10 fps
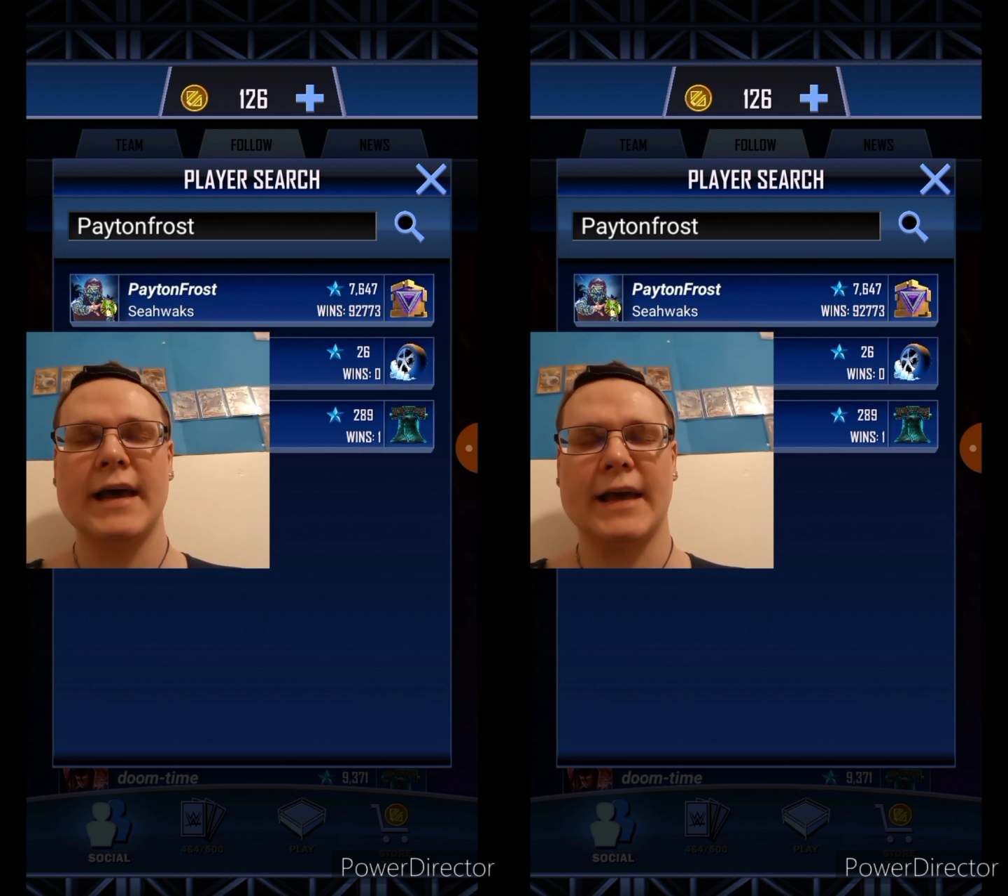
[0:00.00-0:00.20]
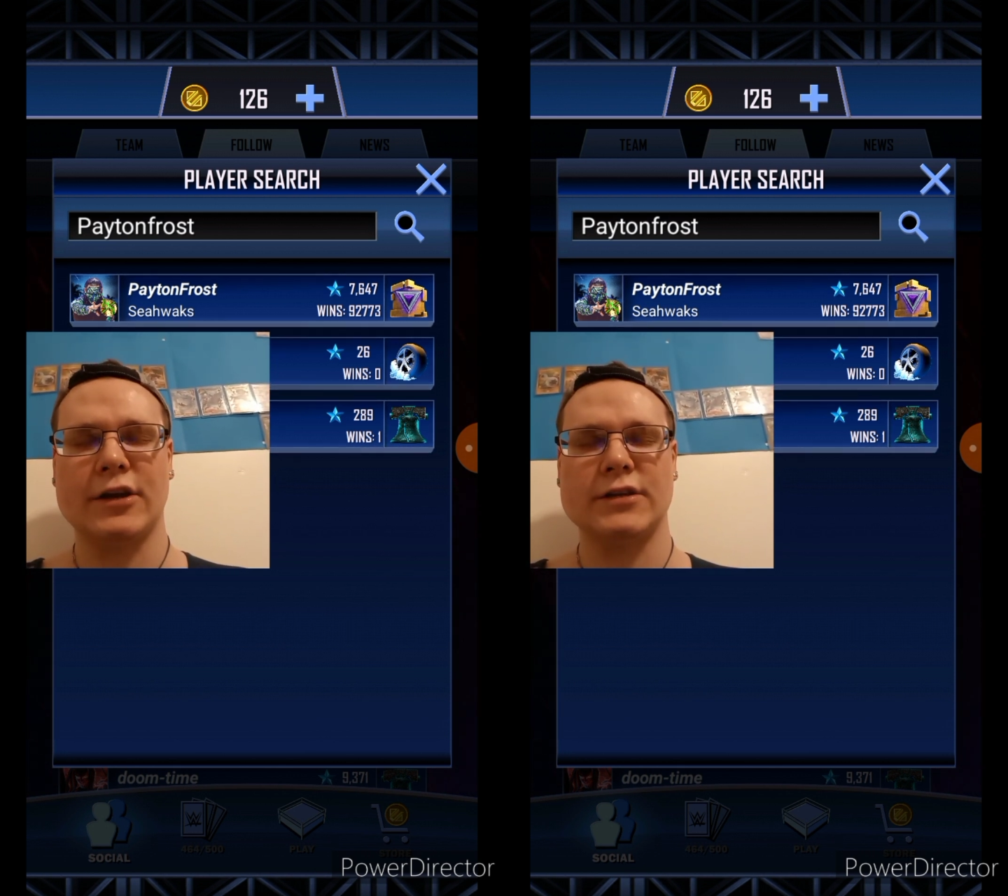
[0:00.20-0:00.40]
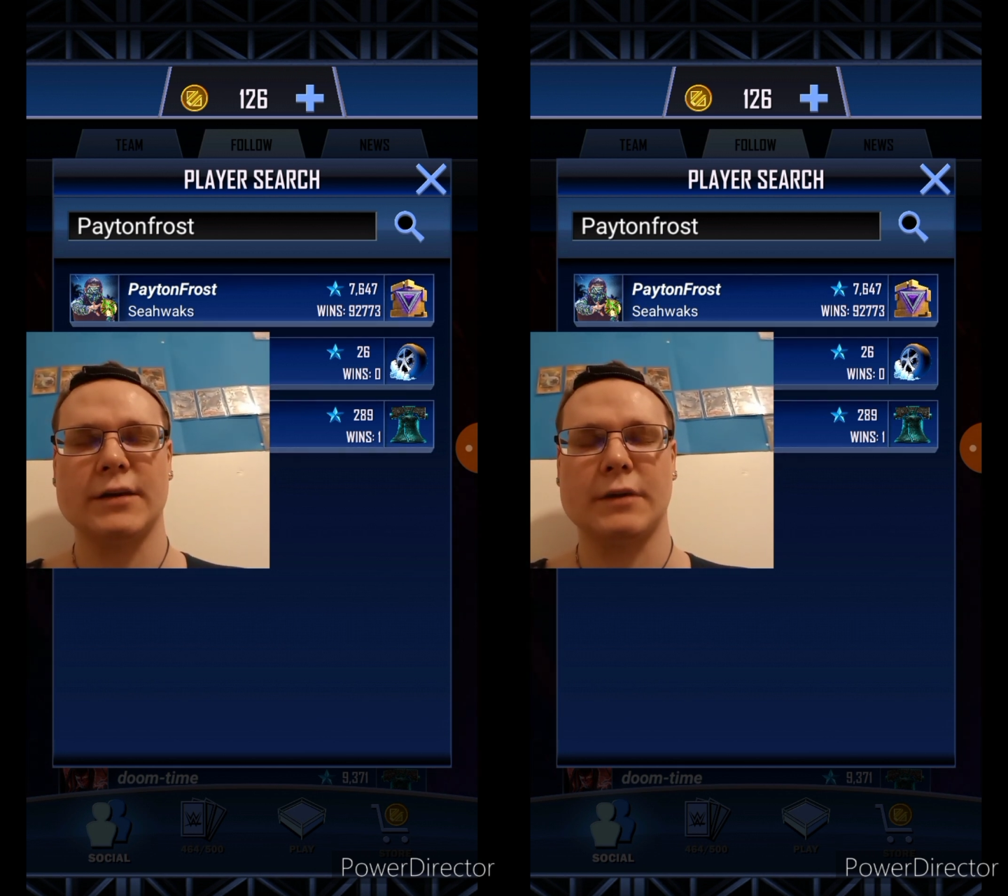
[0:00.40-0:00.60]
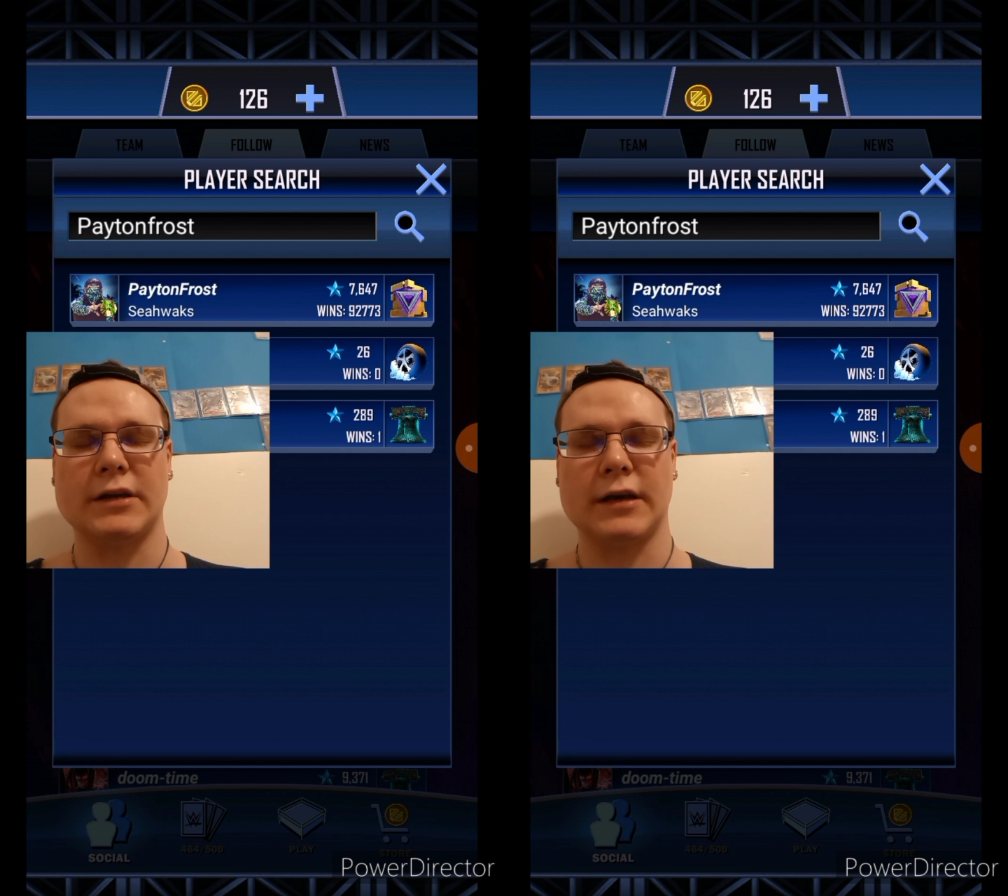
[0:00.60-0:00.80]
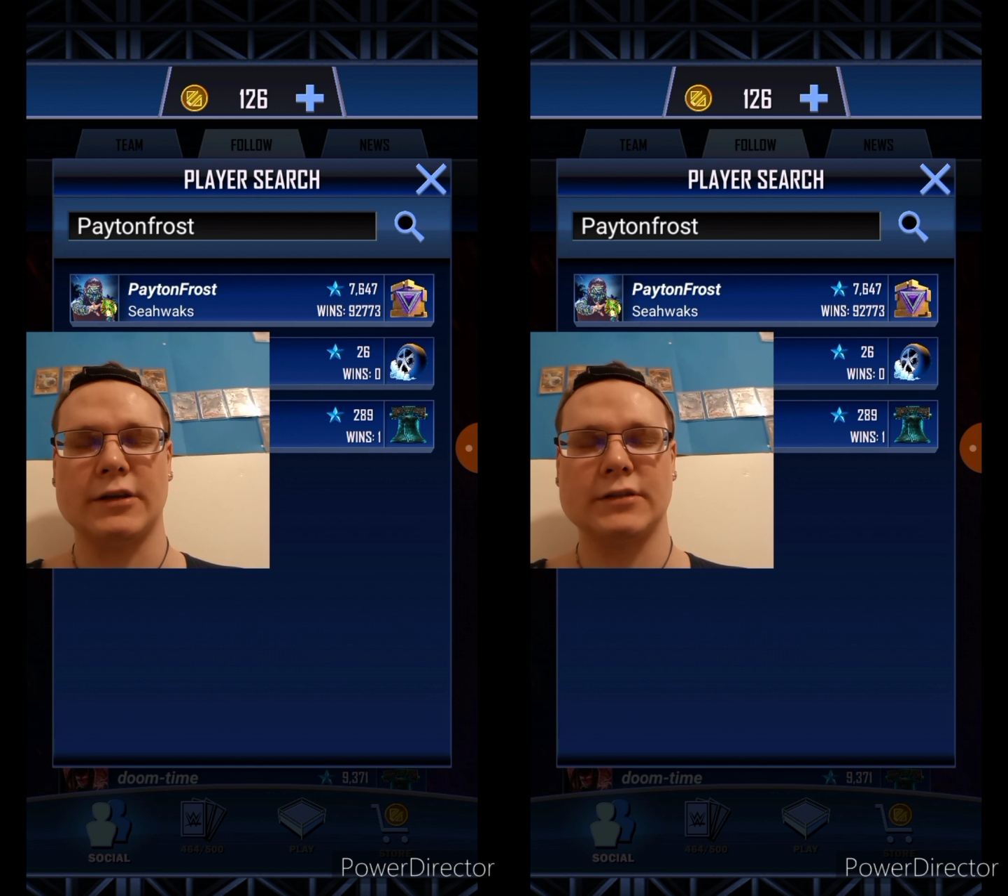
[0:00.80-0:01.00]
and you type
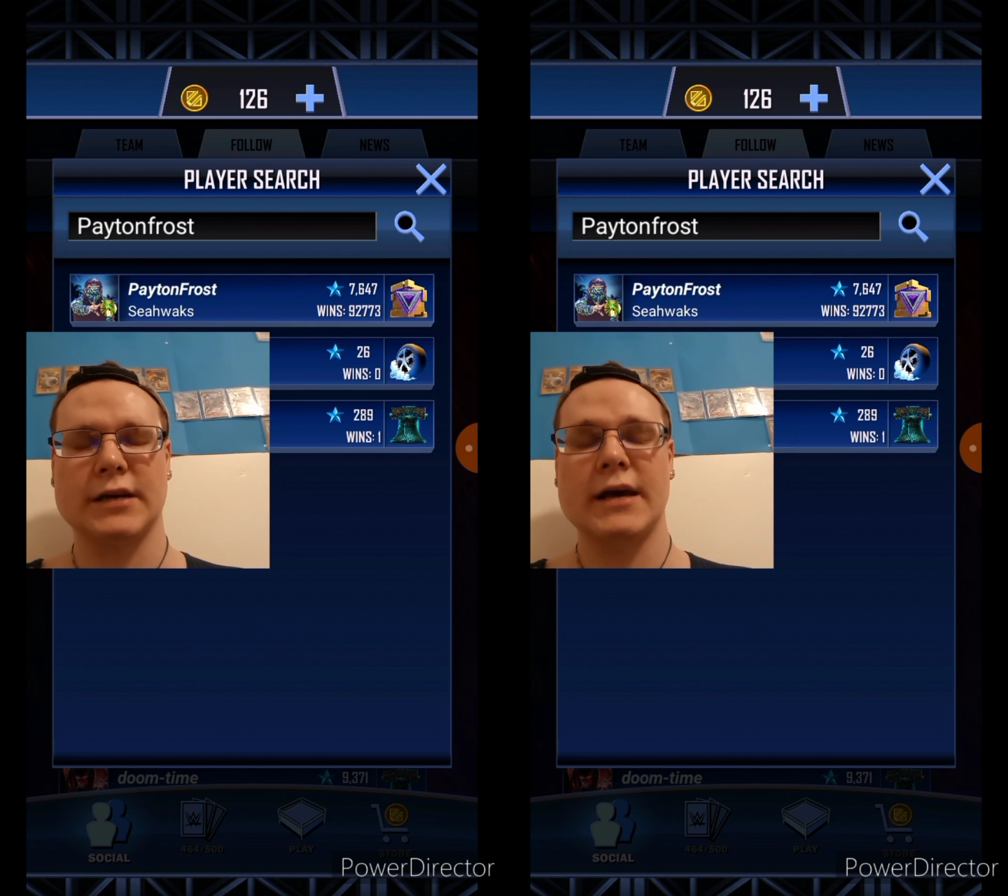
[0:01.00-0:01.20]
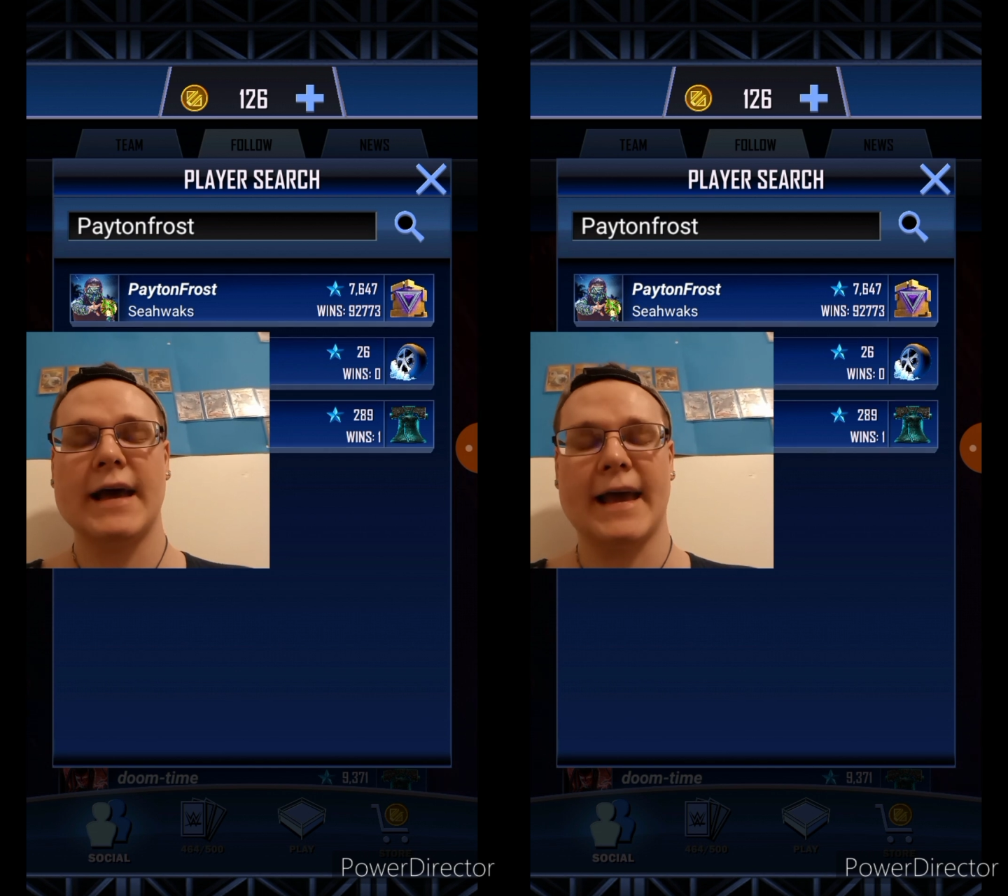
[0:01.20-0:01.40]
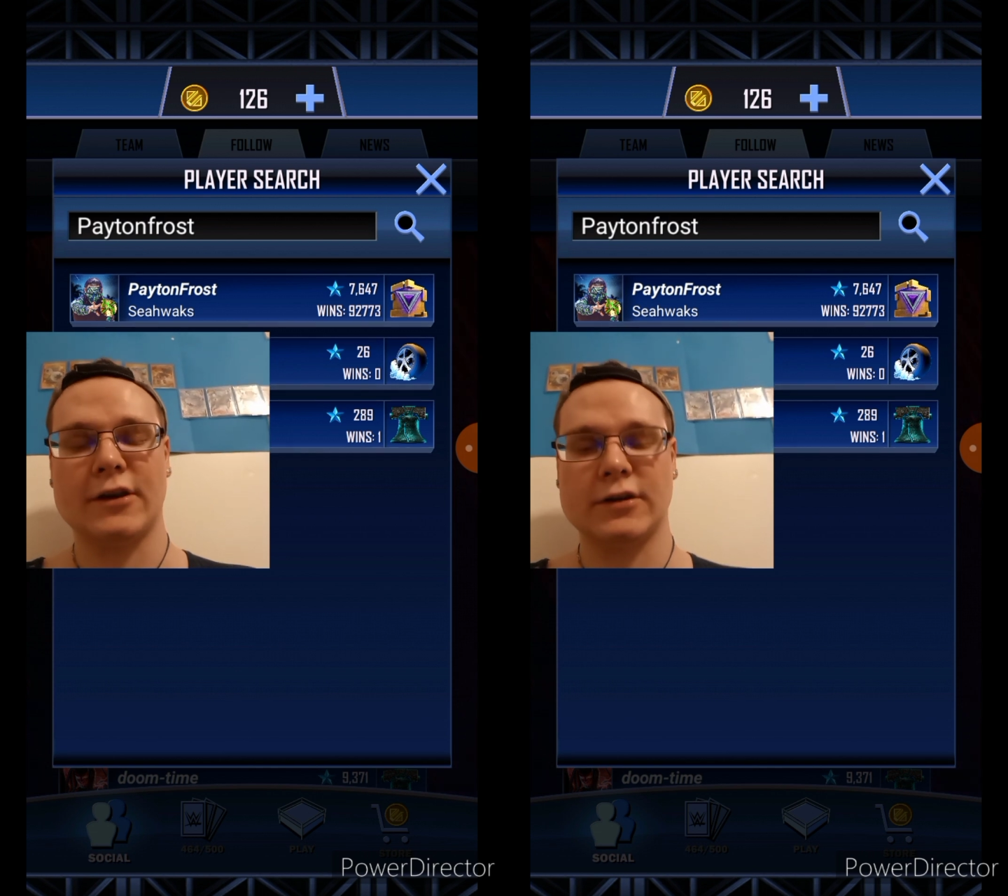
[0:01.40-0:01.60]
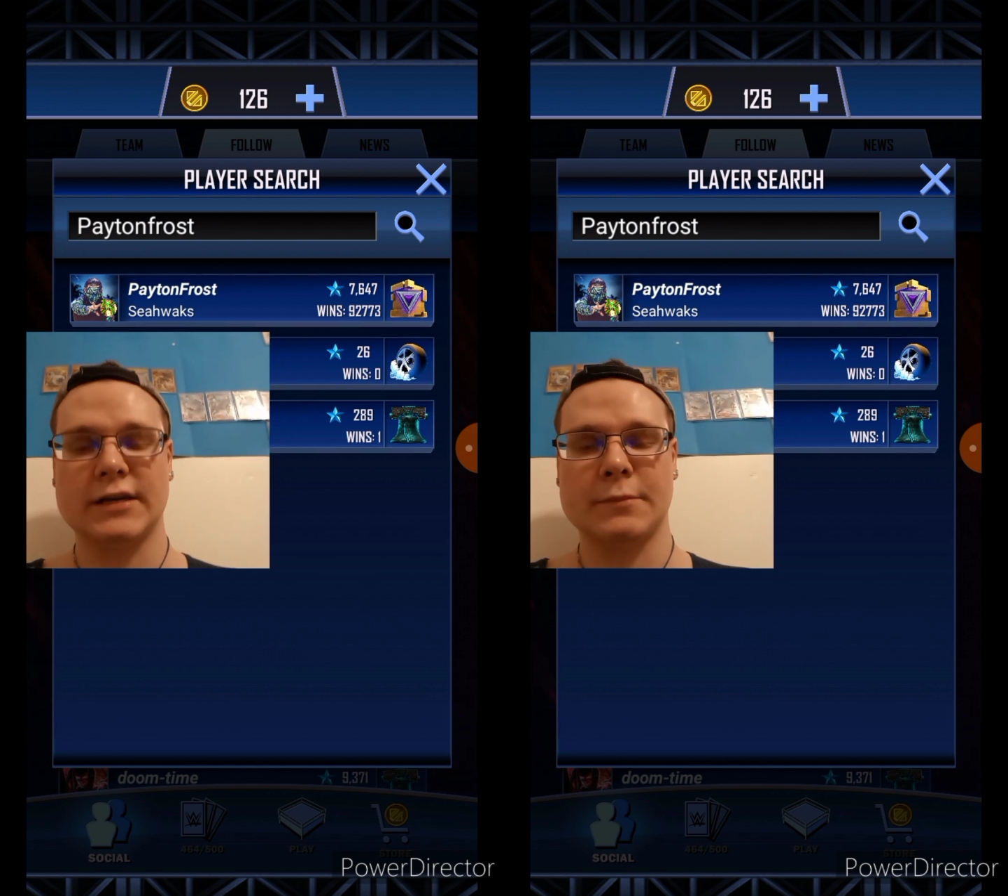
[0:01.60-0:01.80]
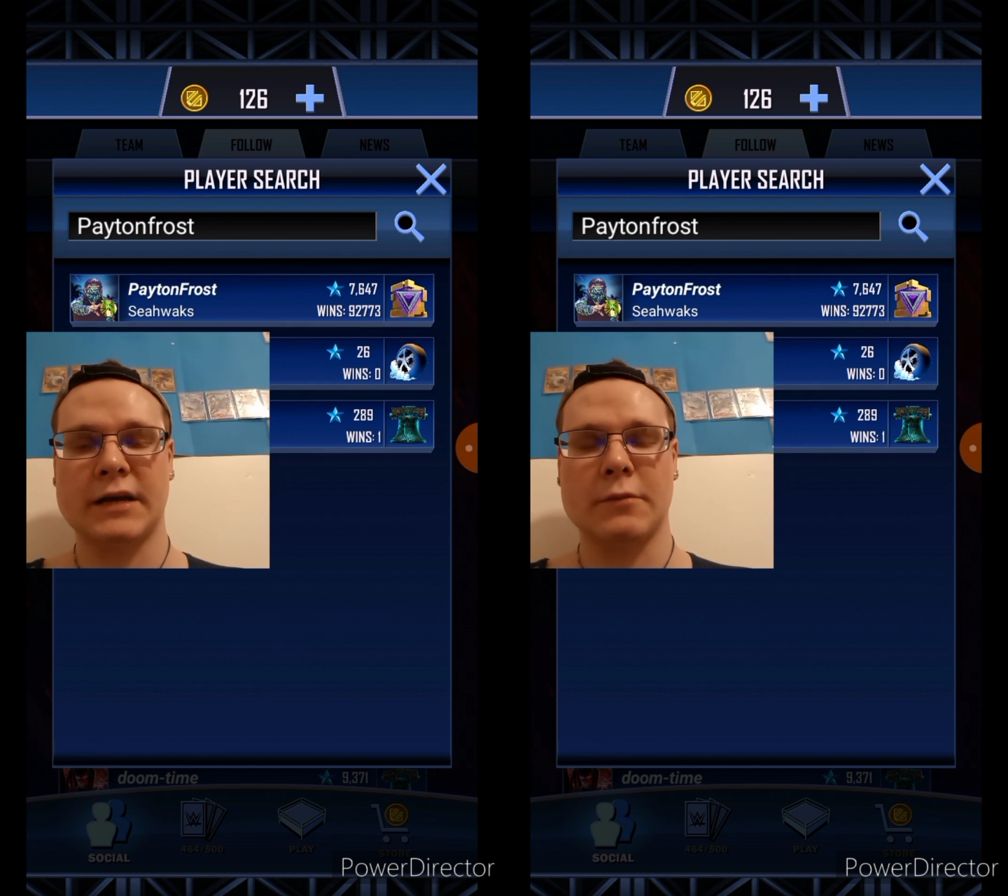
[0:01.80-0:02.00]
any and you and you can
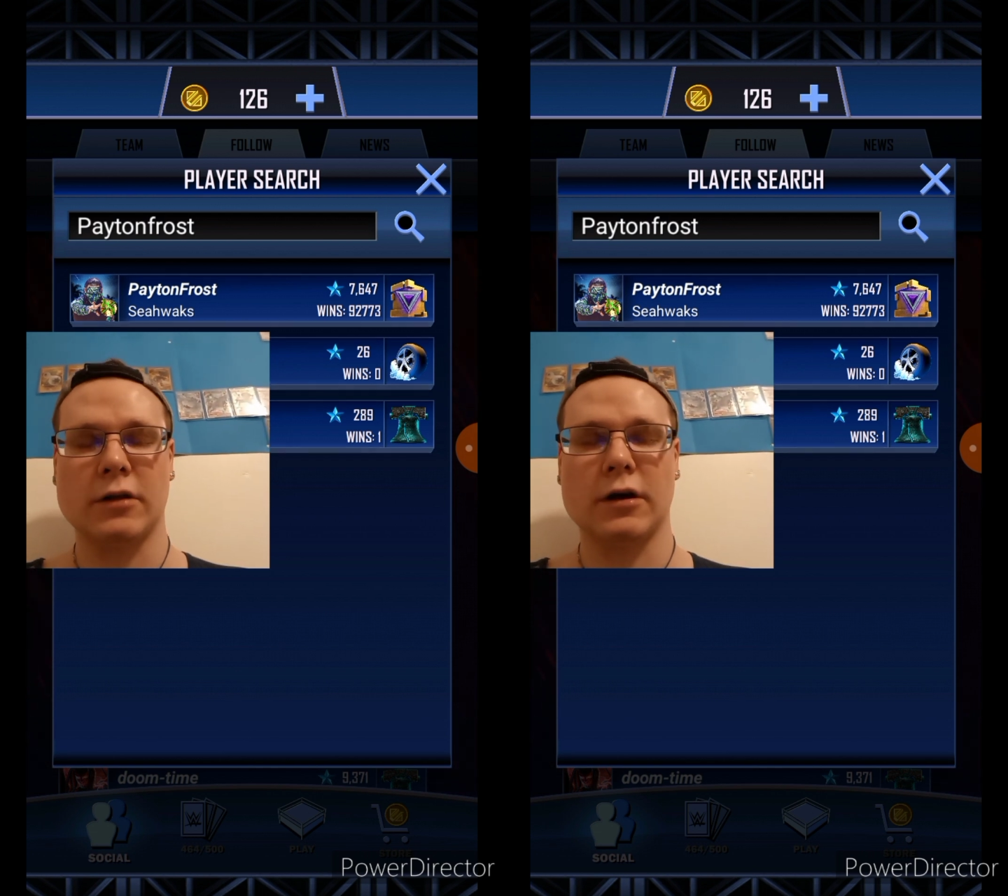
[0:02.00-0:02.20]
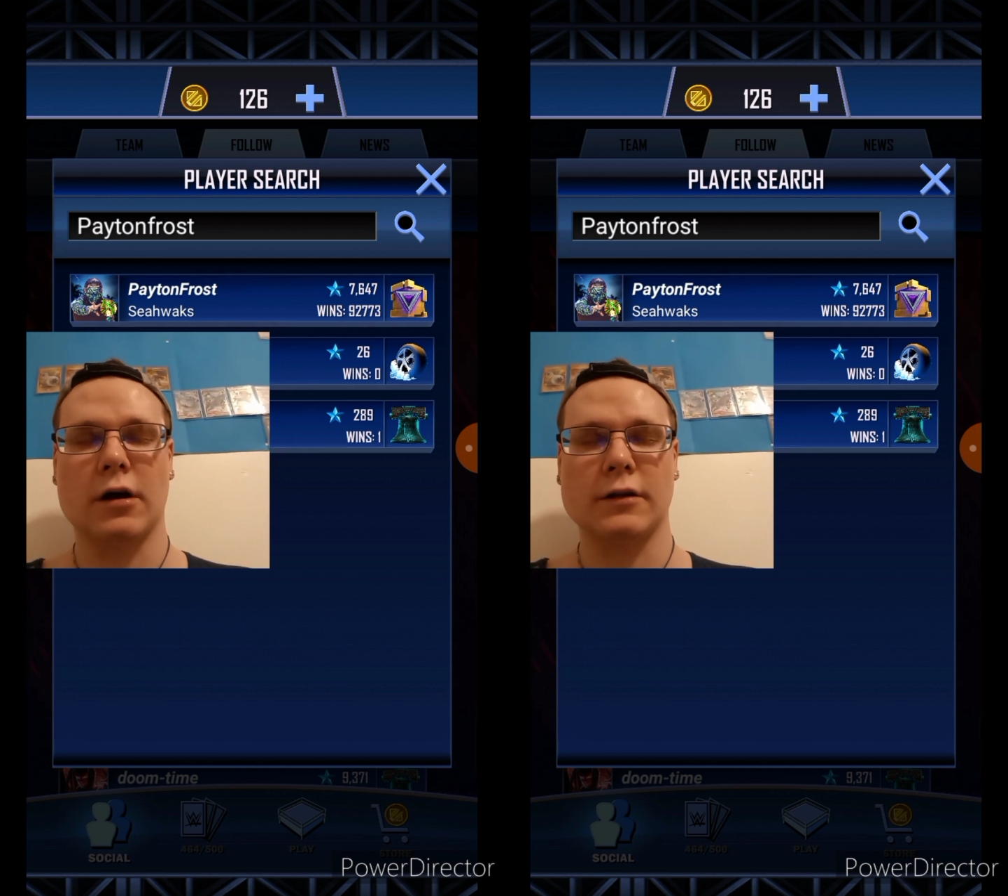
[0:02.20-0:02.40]
type my name all,